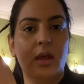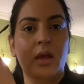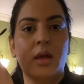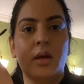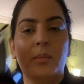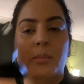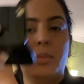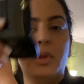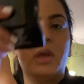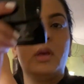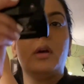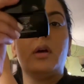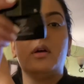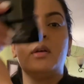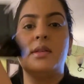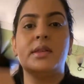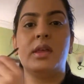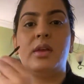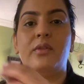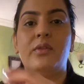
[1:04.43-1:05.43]
because
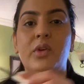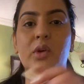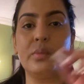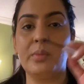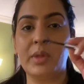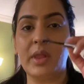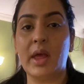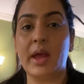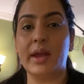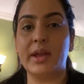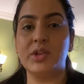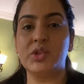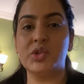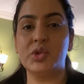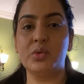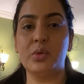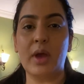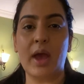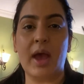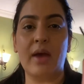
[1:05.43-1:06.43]
if you apply it too
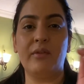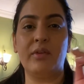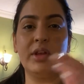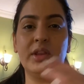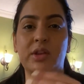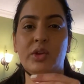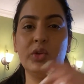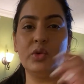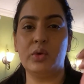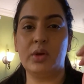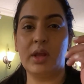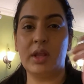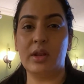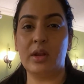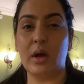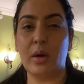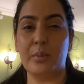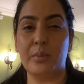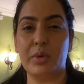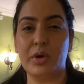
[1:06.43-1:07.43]
heavy, then you
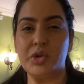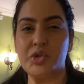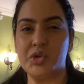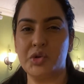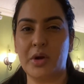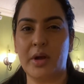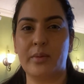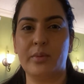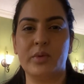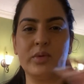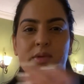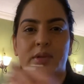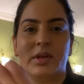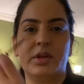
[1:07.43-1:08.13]
cannot brush your eyebrows later